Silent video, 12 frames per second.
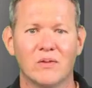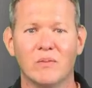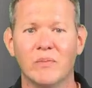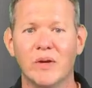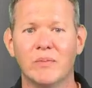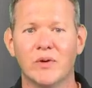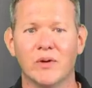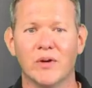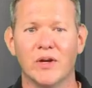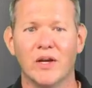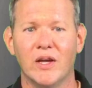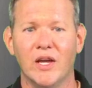
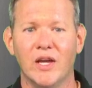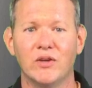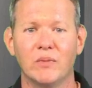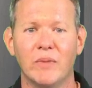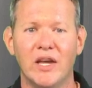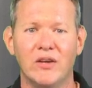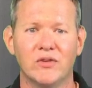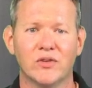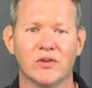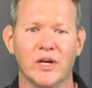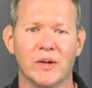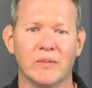Remember, in your
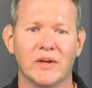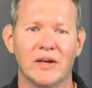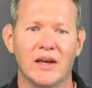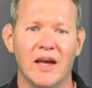manuscript,